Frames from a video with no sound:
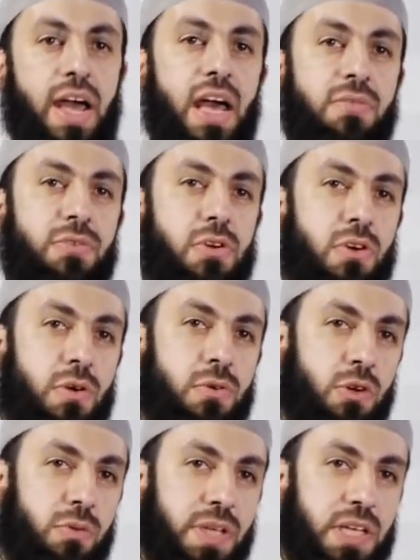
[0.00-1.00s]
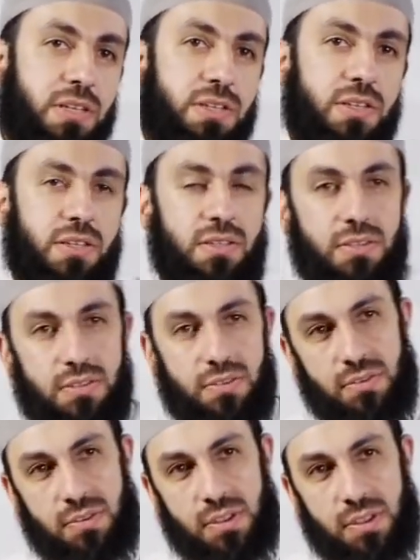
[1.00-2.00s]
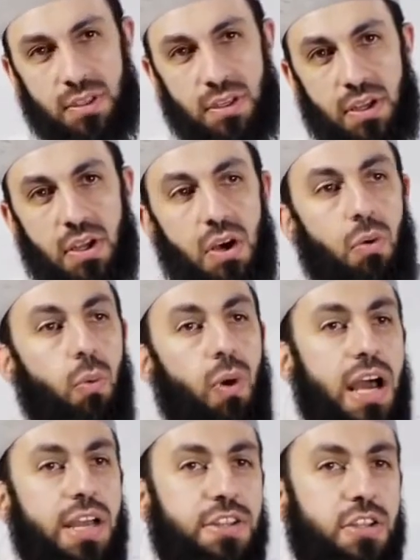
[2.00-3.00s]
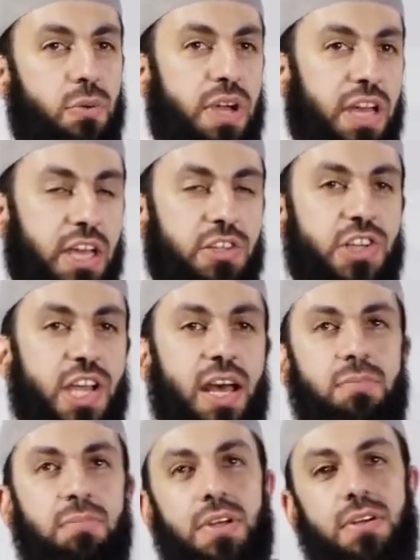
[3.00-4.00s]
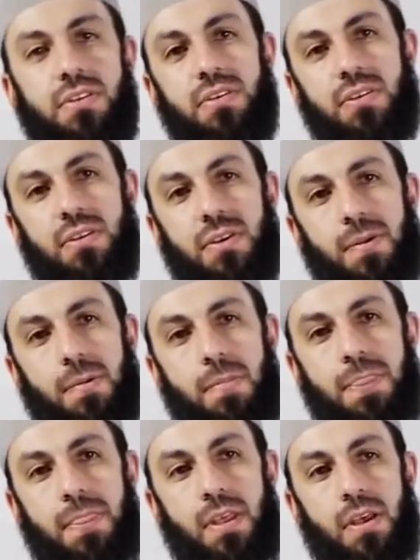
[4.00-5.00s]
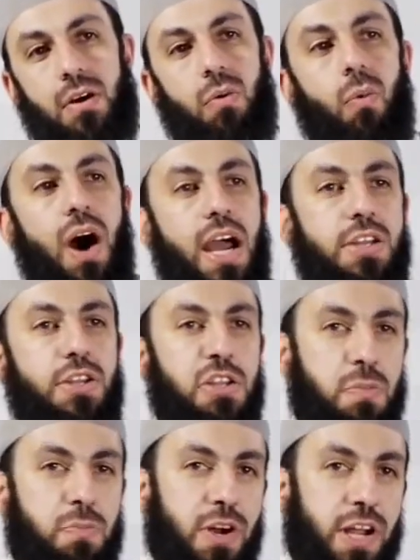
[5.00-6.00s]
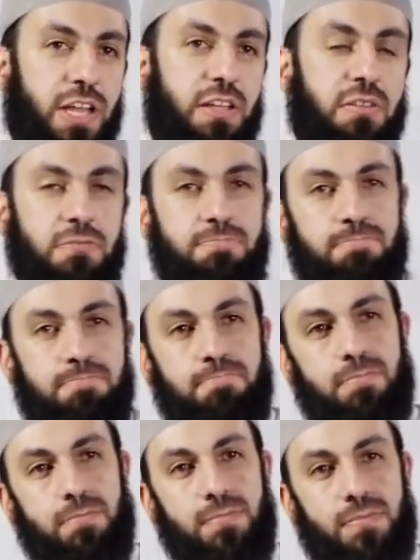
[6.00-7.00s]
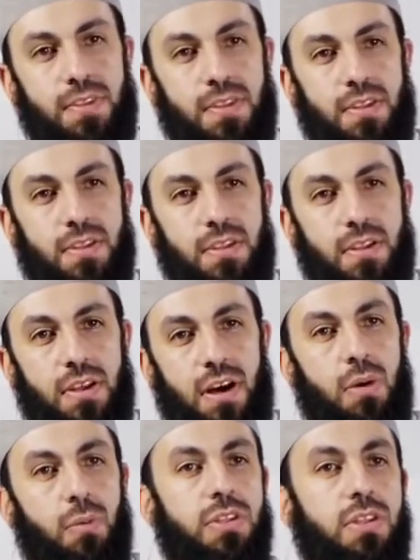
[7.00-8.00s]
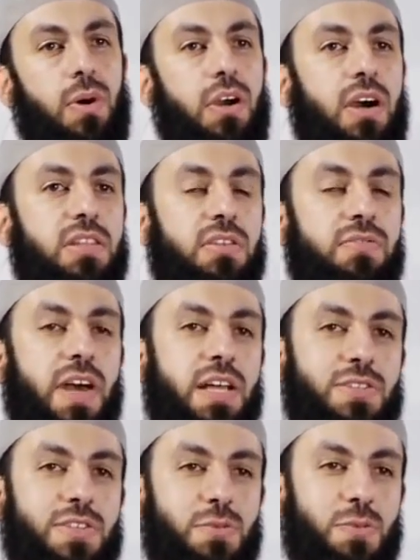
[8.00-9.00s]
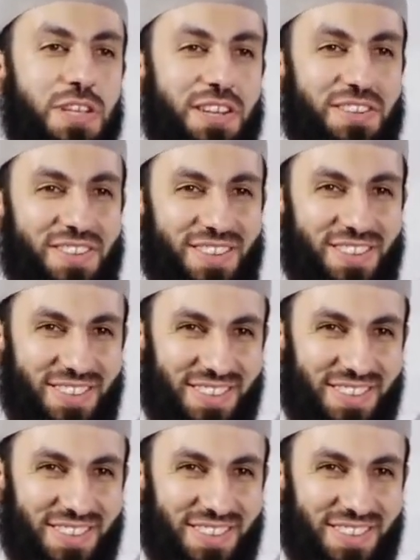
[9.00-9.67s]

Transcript: Why have you grown your beard? Why do you wear hijab? Why do you pray? I wonder what kind of answers we get.